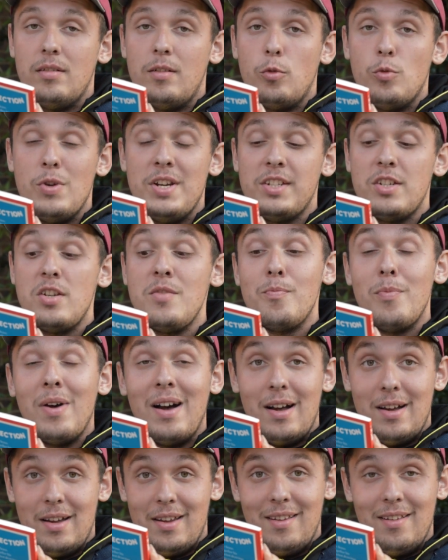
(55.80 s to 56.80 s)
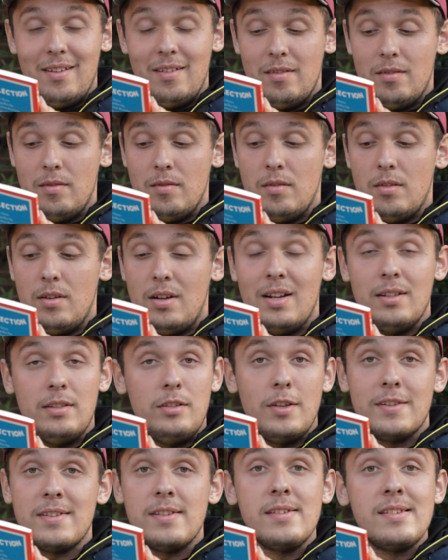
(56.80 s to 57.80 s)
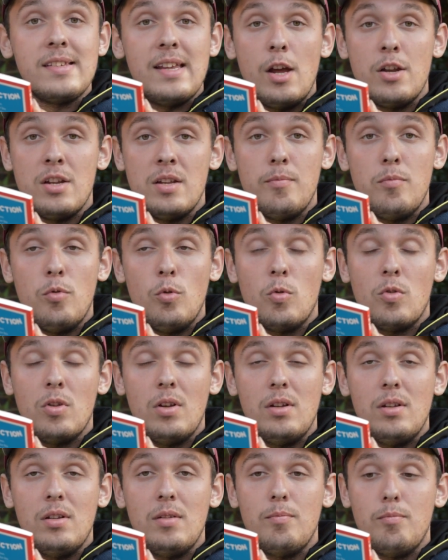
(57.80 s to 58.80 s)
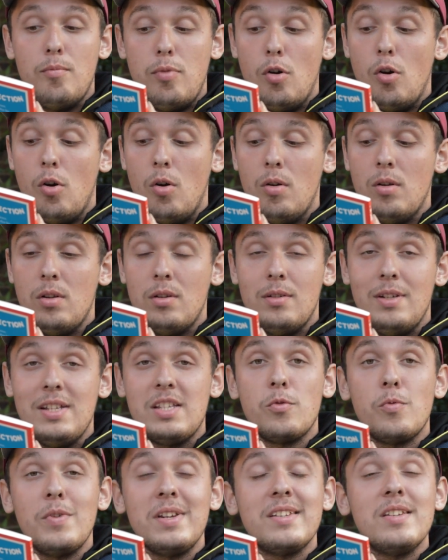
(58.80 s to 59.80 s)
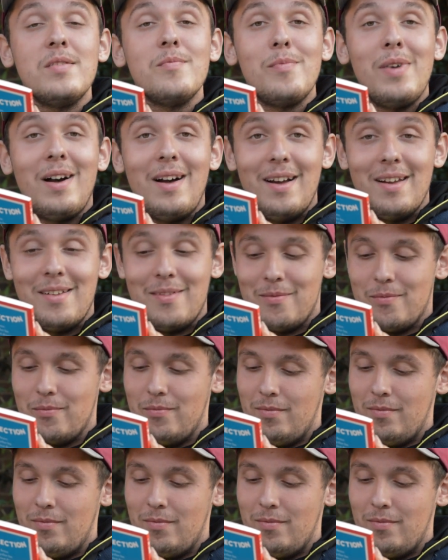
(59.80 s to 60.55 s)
written by, and it doesn't say on the book, but it's written by